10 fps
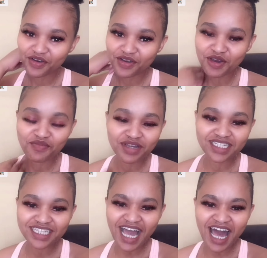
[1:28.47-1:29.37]
You know,
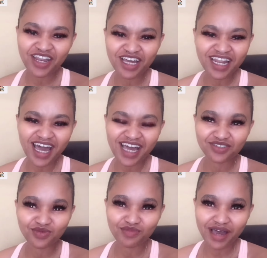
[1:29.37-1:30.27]
but I
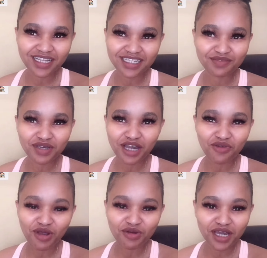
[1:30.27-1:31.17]
don't mind being
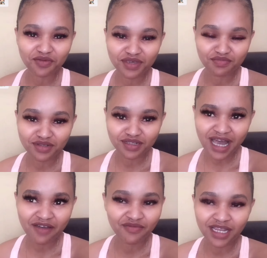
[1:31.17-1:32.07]
around young people.
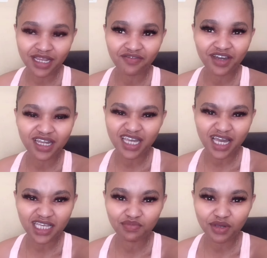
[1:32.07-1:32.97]
I believe I've got a
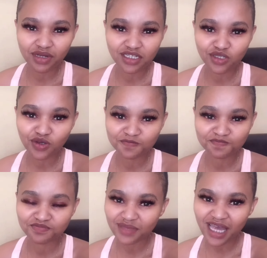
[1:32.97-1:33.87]
young spirit, so
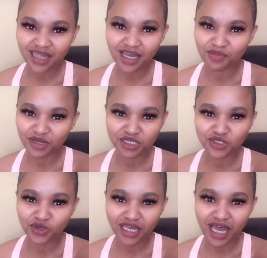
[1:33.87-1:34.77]
I think I'm gonna
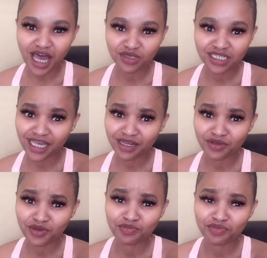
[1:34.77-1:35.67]
enjoy the house,
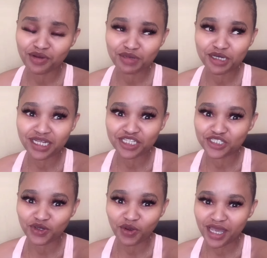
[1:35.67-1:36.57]
and you probably gonna
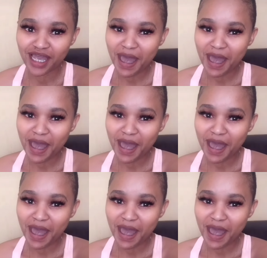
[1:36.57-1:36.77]
enjoy